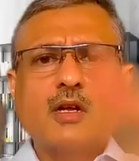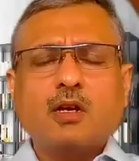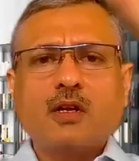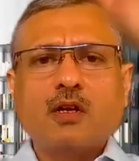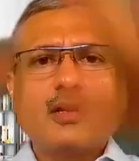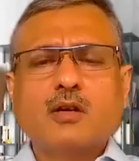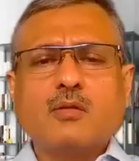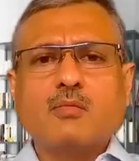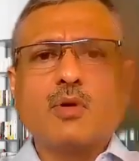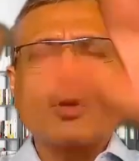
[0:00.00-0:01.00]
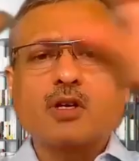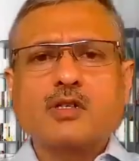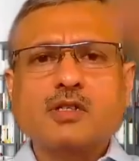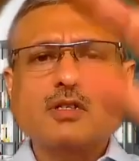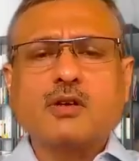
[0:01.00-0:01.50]
any
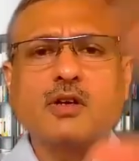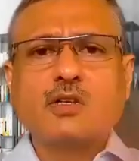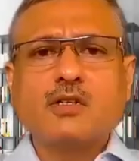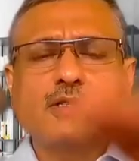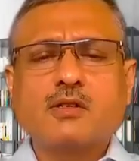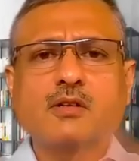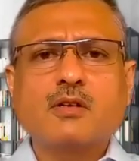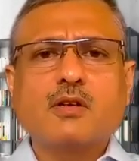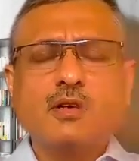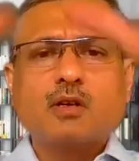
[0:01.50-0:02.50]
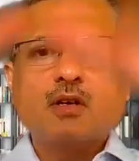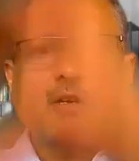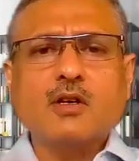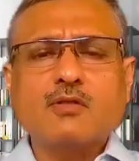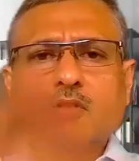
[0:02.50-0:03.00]
blockages released.
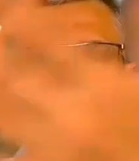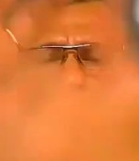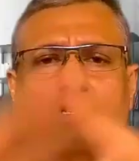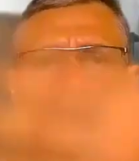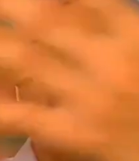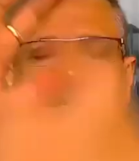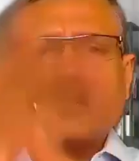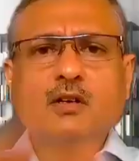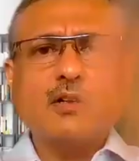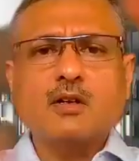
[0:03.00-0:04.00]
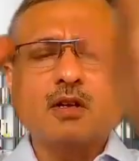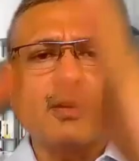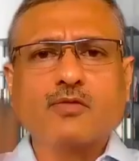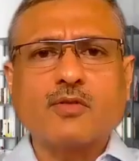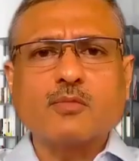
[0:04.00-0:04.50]
Now the front side,
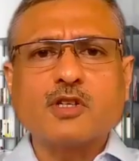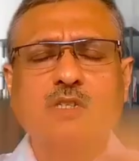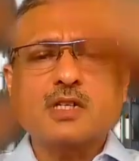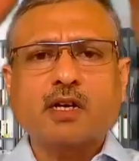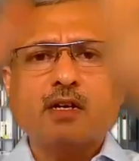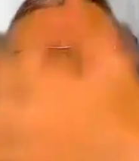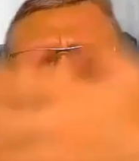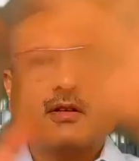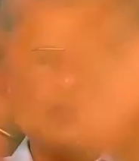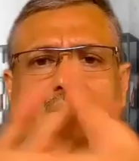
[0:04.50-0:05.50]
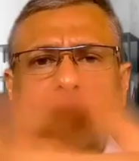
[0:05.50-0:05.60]
now from inside.